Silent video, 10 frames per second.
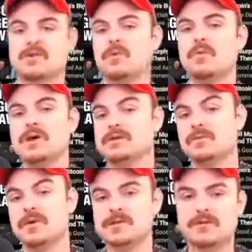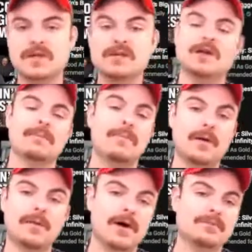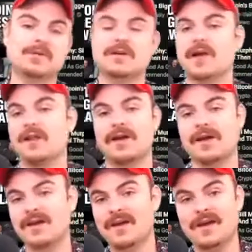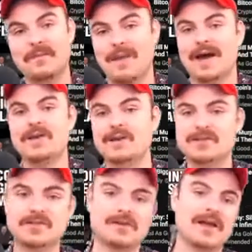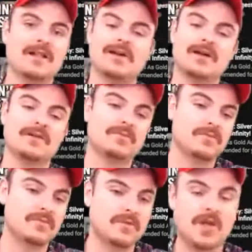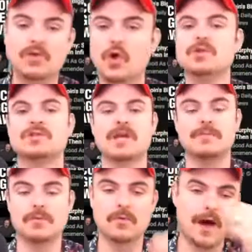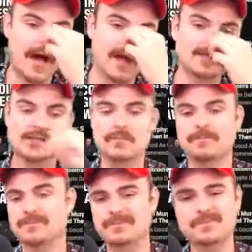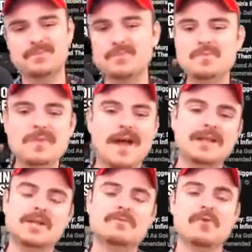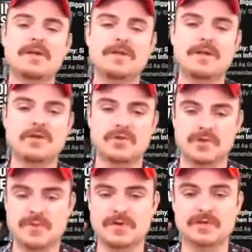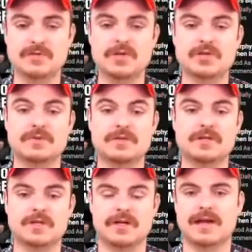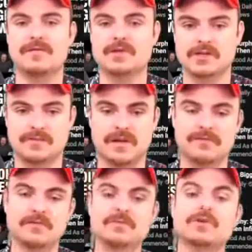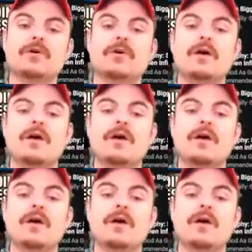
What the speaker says: has got worse and worse for this. You get pop-ups, you get like banners, you get like non-skippable ads, and it's like ruining the user experience of YouTube. It's just like an advertising platform. So